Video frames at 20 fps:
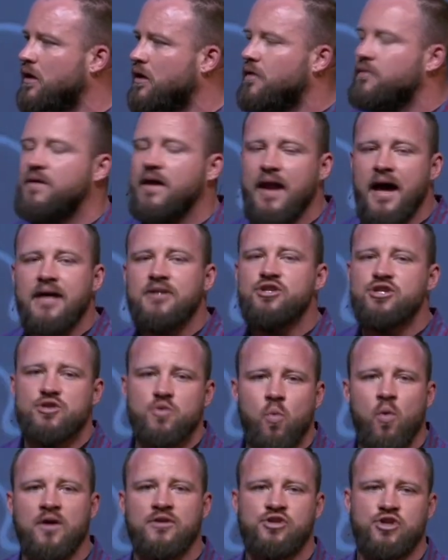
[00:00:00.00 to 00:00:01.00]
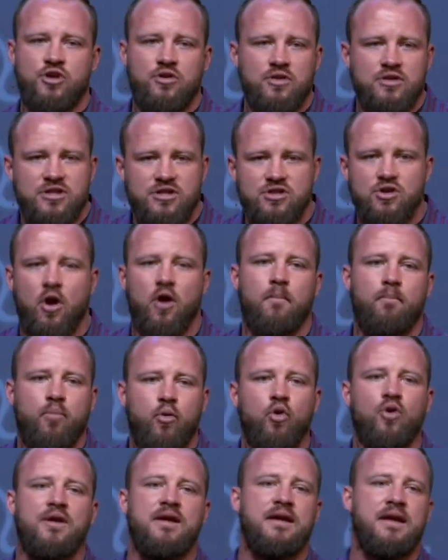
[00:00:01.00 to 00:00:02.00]
that I just want you to start
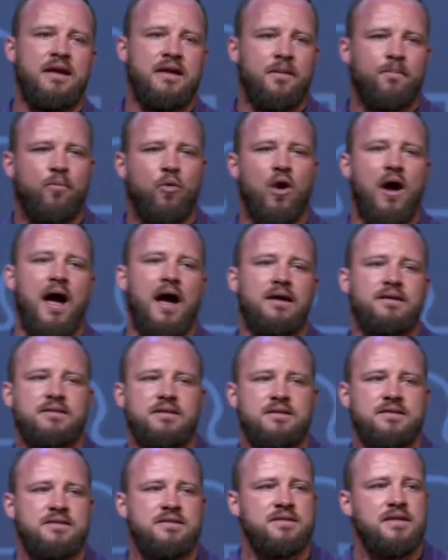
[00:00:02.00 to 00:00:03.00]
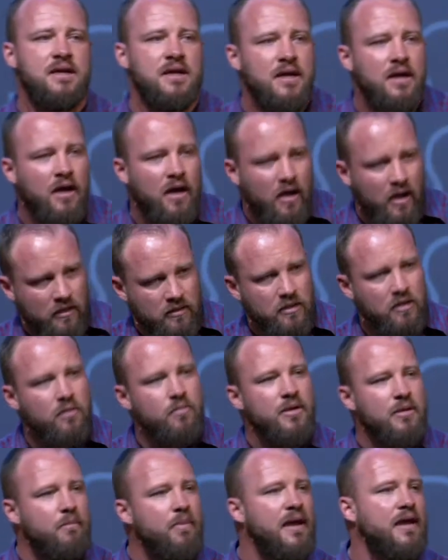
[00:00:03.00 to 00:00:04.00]
putting into practice a little
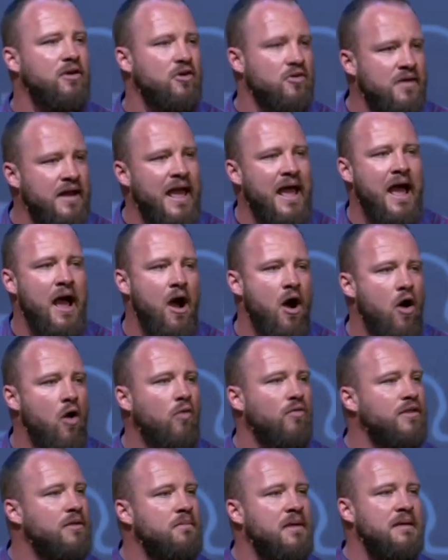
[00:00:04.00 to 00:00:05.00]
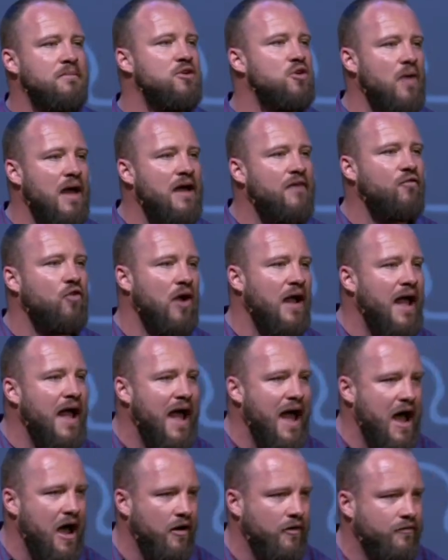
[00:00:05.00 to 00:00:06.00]
bit better now than maybe you ever
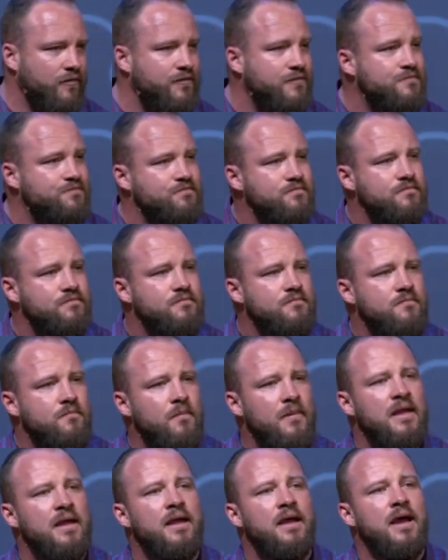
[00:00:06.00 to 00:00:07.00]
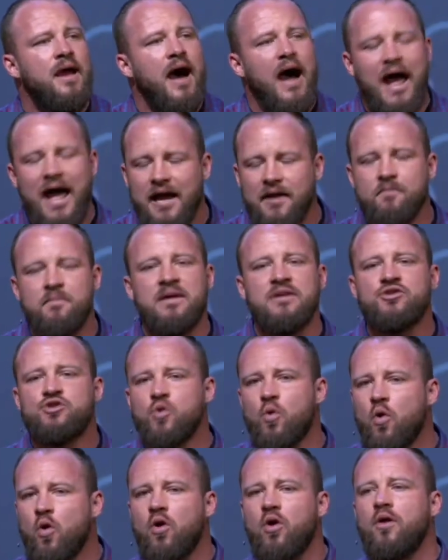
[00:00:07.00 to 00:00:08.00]
have. I had a
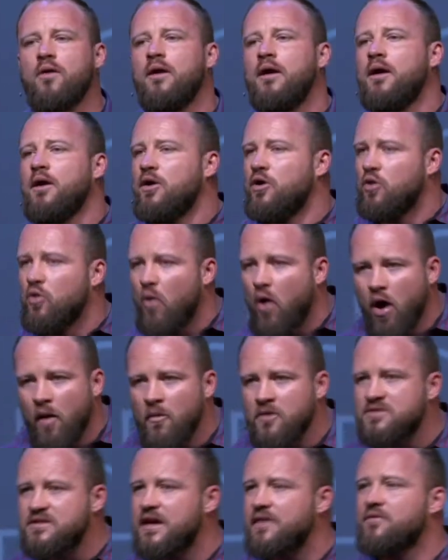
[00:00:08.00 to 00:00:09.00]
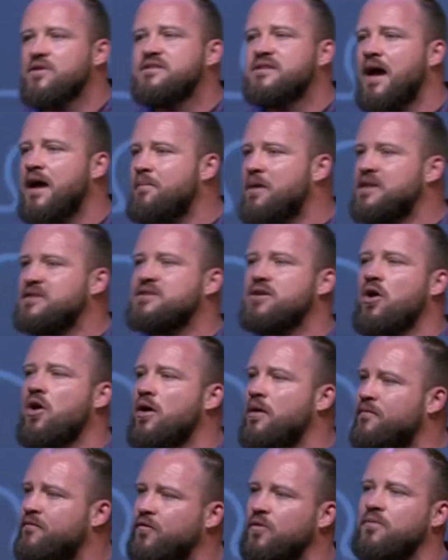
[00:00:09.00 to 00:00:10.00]
mentor who almost every time I saw
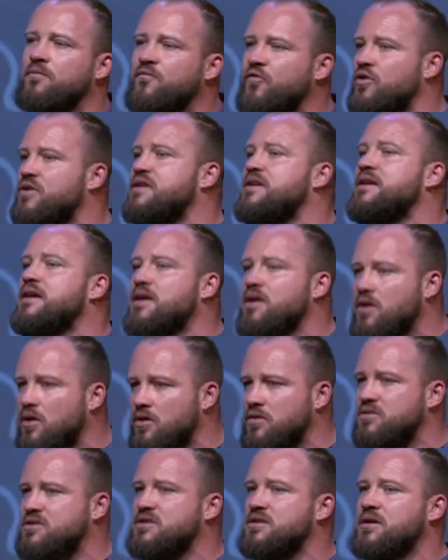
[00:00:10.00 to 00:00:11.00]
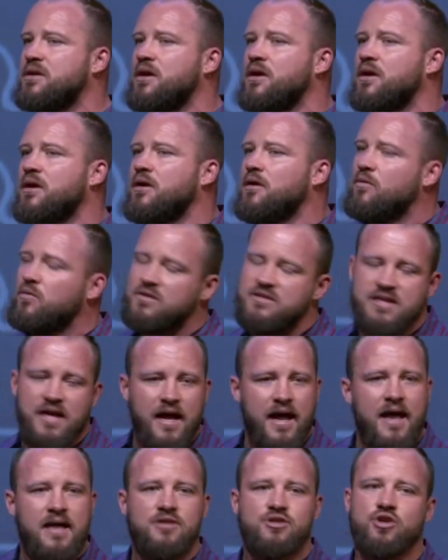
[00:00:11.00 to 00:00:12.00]
him for years would say,
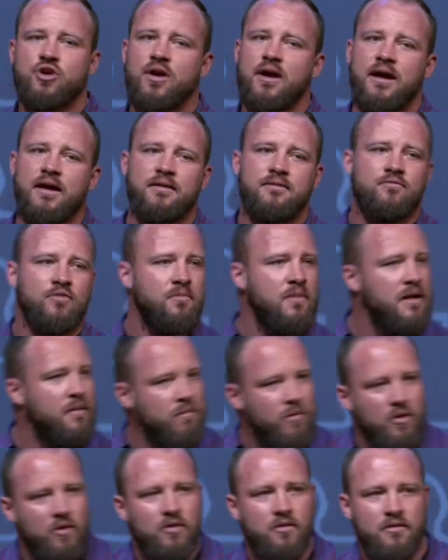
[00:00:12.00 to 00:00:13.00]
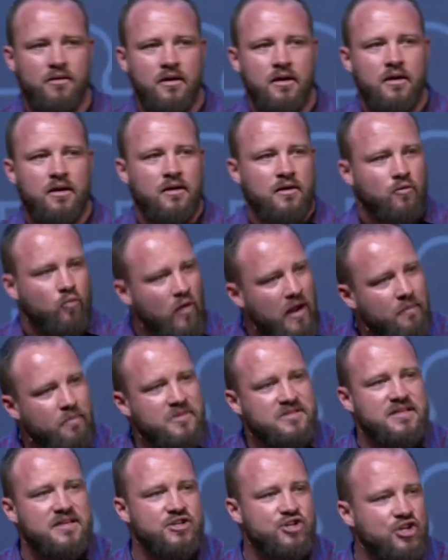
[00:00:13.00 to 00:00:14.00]
"Hey, Trent, remember,
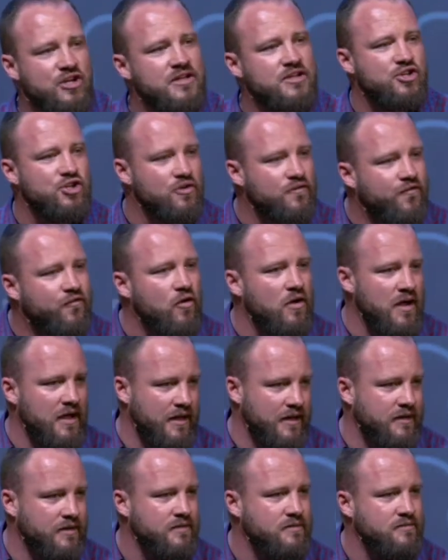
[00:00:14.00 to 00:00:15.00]
repetition is your friend."